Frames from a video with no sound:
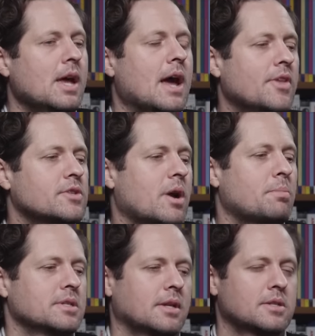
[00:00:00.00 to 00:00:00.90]
And this
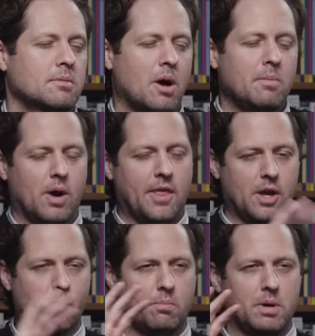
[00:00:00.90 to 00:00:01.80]
represents the moment, I
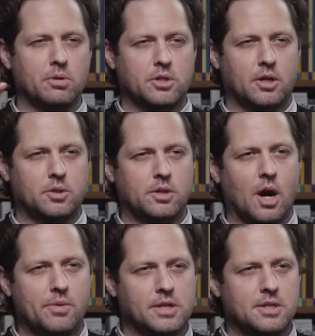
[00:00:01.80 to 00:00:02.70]
think, when people start to
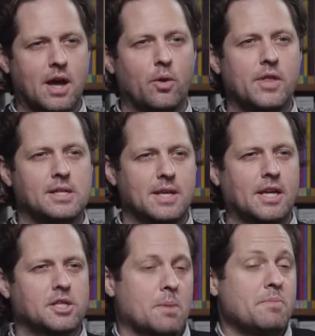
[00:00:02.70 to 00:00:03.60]
adopt this, not only as
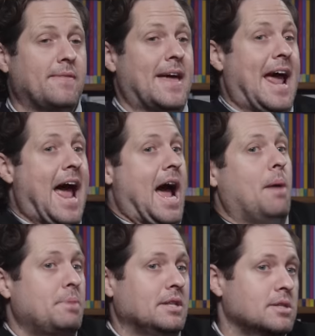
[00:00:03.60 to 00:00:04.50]
like something that
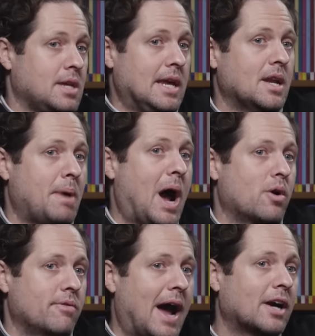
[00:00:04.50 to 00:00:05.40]
happens in a
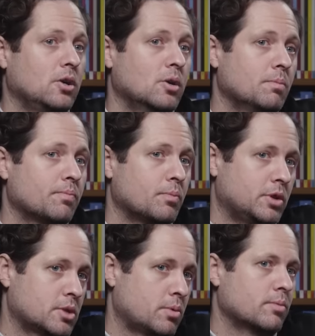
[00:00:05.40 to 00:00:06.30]
power vacuum,
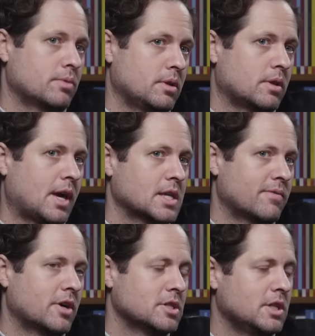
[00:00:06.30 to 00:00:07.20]
which is what the, the case
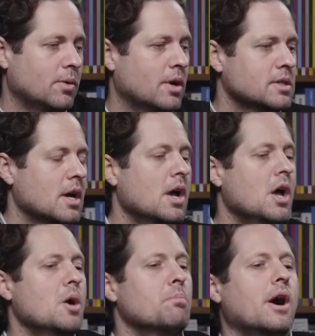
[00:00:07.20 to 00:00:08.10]
of Argentina was,
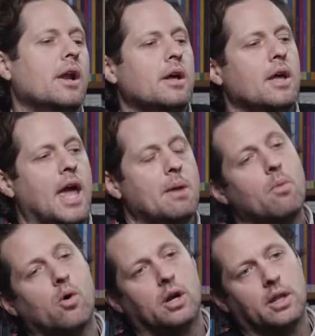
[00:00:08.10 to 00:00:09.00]
but a
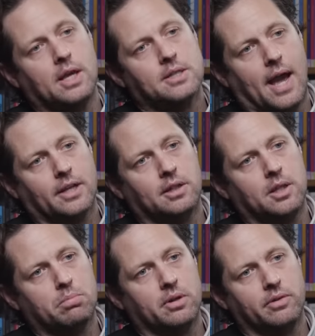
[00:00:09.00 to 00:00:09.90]
morally and
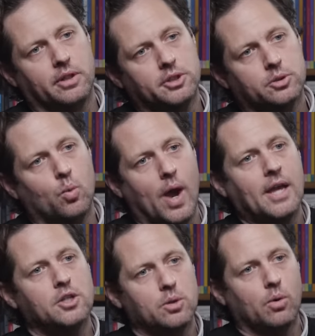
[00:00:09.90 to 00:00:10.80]
tactically privileged way
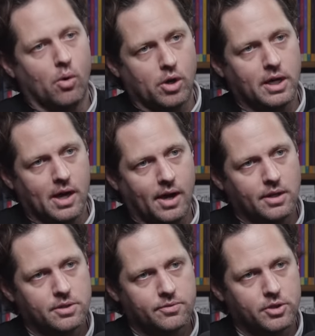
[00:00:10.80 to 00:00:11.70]
to
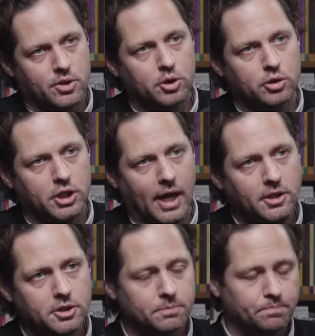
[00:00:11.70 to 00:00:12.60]
organize for social change.